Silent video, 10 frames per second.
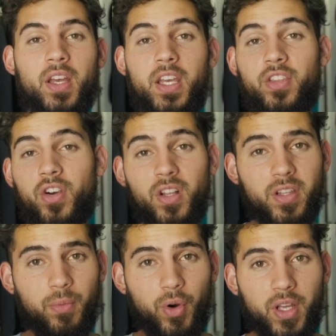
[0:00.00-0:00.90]
Either early in the
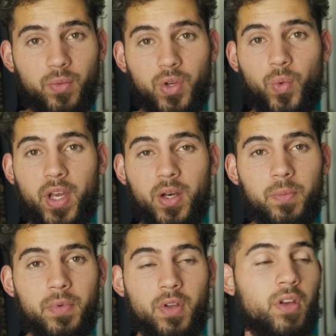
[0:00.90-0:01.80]
morning when you wake up,
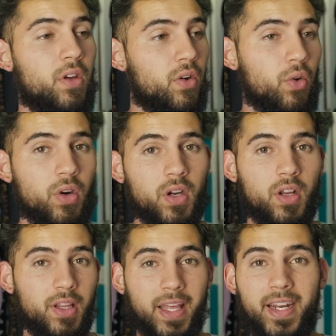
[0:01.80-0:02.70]
or
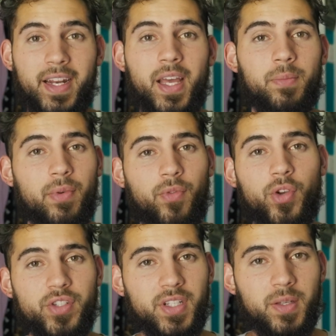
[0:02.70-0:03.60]
late at night before you
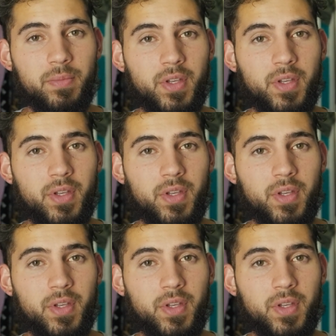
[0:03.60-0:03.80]
sleep.